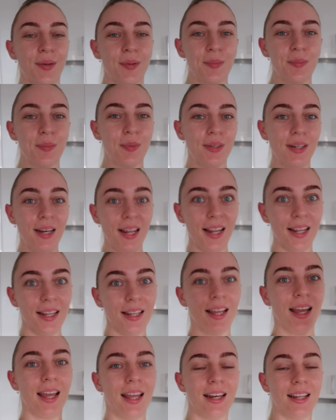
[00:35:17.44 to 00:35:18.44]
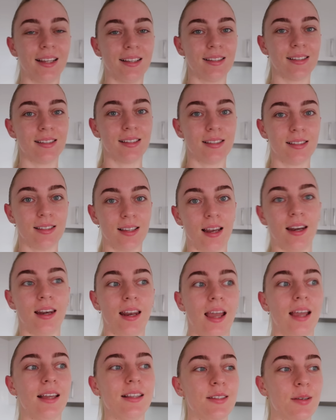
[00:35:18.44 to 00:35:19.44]
Good morning. It is
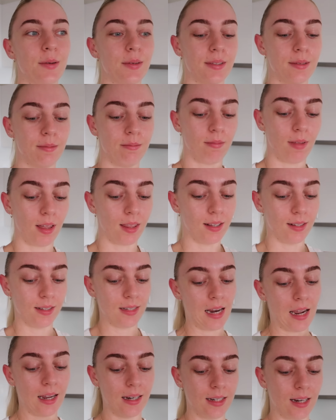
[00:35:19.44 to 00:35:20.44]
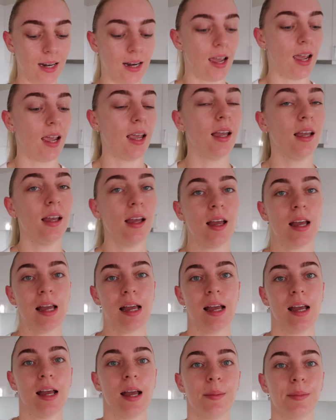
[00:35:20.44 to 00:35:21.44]
Sunday, so it's Mother's Day today.
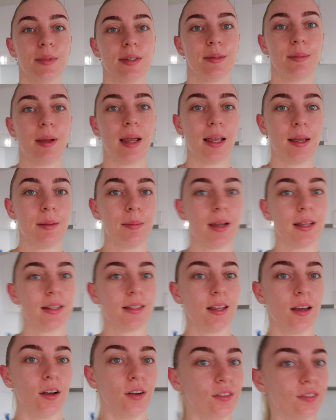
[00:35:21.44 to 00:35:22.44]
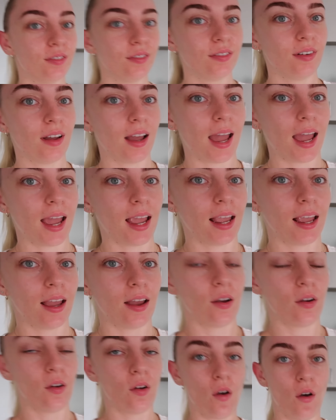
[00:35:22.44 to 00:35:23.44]
just making myself a
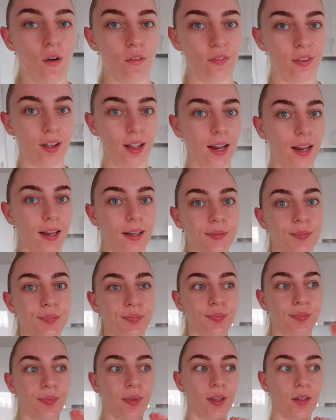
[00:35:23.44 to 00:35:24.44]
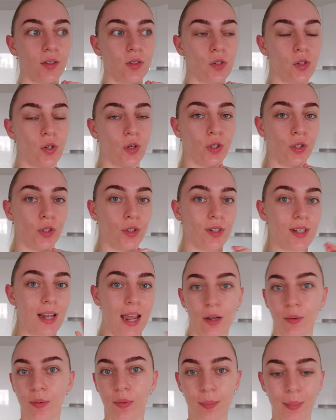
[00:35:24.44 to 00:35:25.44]
coffee to
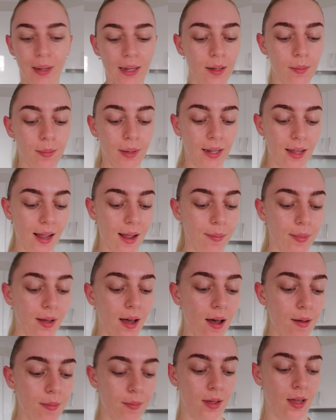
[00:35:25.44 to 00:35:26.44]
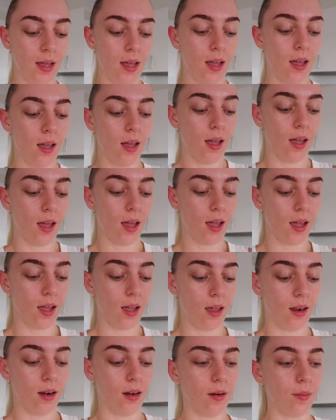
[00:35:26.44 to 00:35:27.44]
take with me in my cute cup
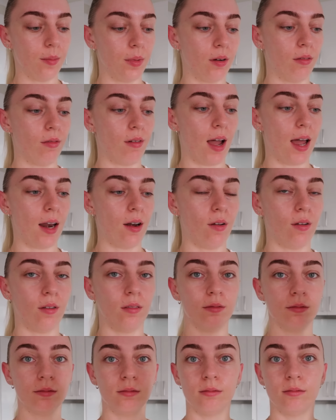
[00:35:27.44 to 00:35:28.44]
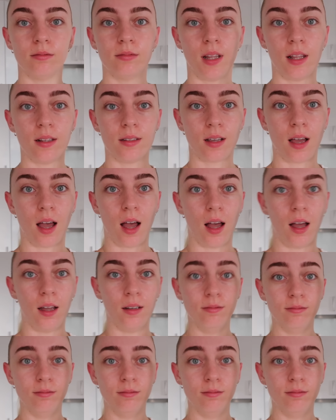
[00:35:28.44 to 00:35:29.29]
and I'm gonna write on this card